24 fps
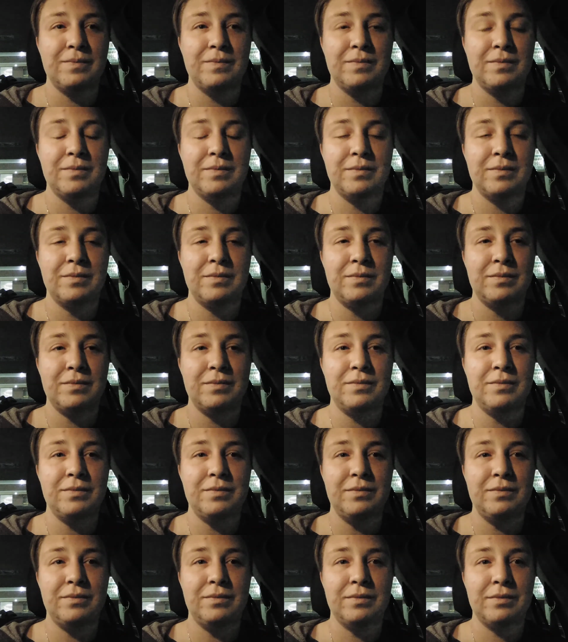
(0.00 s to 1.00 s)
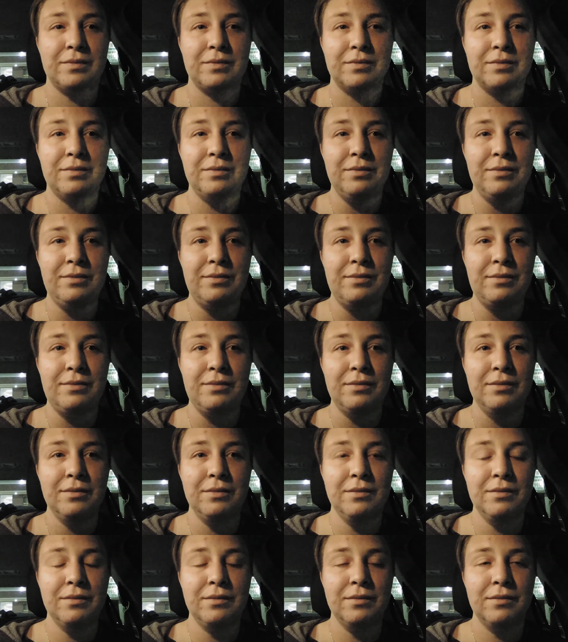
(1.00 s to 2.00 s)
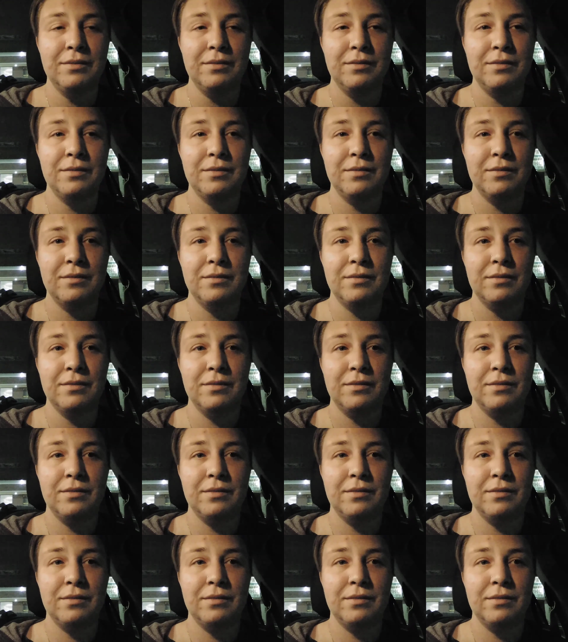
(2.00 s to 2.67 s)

Nobody speaks.